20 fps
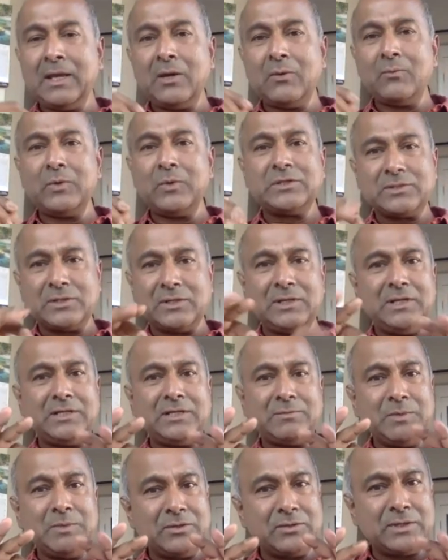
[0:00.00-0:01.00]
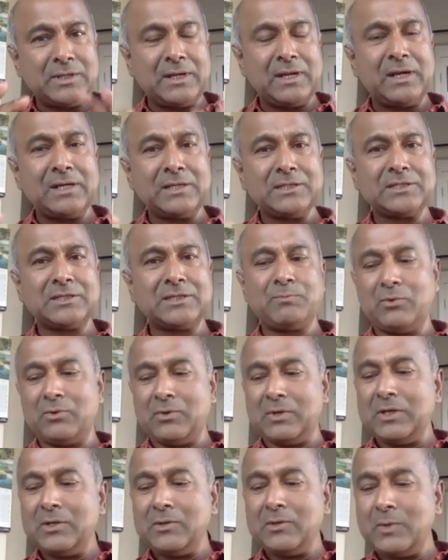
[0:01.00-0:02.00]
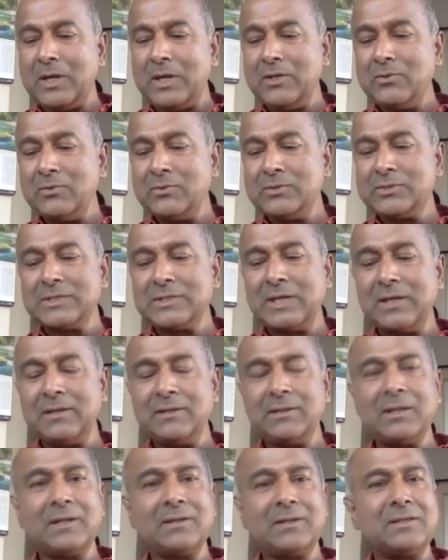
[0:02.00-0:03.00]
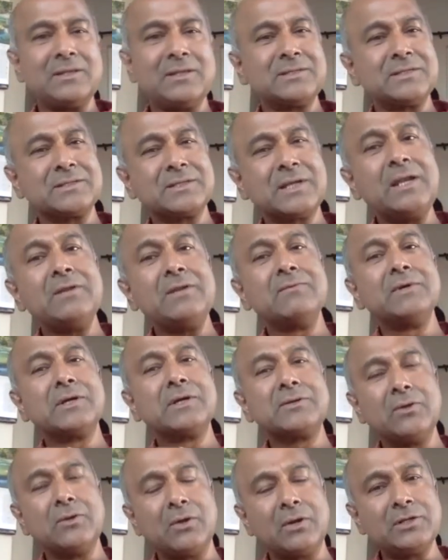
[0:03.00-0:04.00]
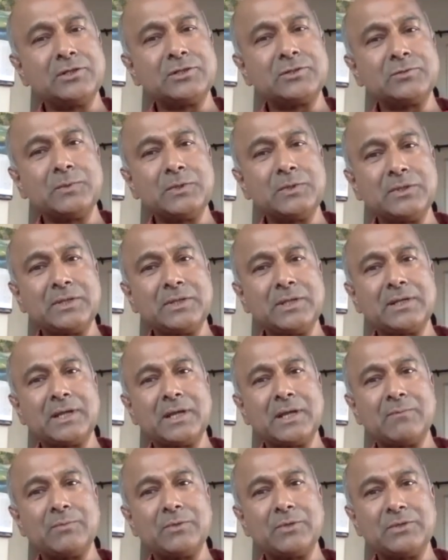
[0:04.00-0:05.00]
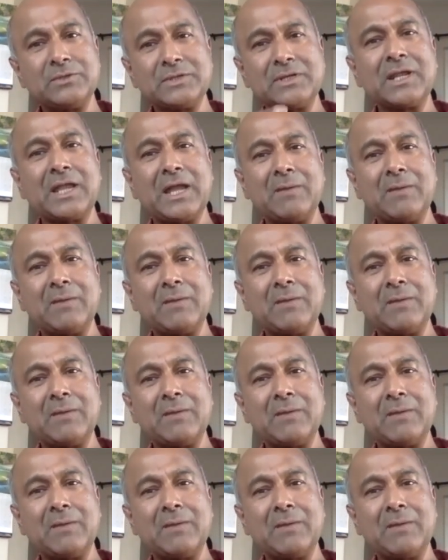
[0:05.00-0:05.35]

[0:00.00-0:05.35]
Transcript: which leads me to the last point where you said that there's this kind of acknowledgement that happens, and